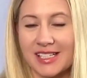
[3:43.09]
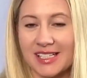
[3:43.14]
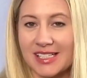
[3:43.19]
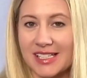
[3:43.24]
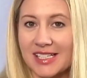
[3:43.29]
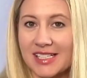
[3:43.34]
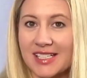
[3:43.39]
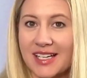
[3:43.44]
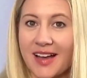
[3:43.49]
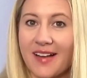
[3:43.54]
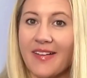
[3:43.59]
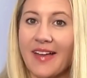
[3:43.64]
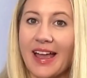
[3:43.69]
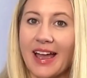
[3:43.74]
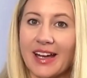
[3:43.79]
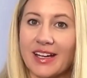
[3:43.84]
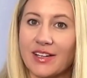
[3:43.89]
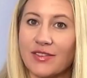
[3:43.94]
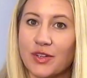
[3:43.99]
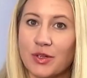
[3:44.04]
detail,
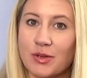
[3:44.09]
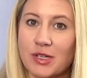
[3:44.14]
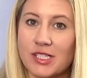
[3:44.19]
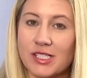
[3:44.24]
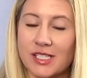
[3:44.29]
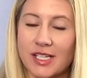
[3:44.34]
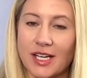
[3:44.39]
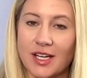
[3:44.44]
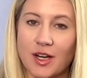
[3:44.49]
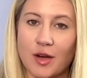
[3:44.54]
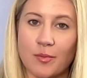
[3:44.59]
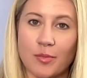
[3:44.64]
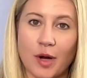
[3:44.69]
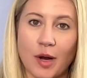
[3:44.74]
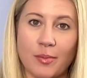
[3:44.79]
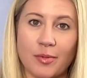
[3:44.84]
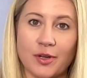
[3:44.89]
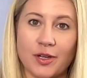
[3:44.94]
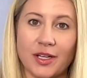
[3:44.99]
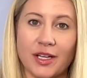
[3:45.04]
and if you are staying on
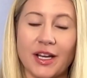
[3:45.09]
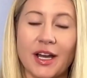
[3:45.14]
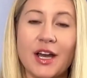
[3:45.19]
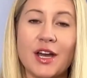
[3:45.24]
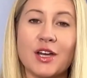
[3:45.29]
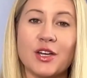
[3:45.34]
property,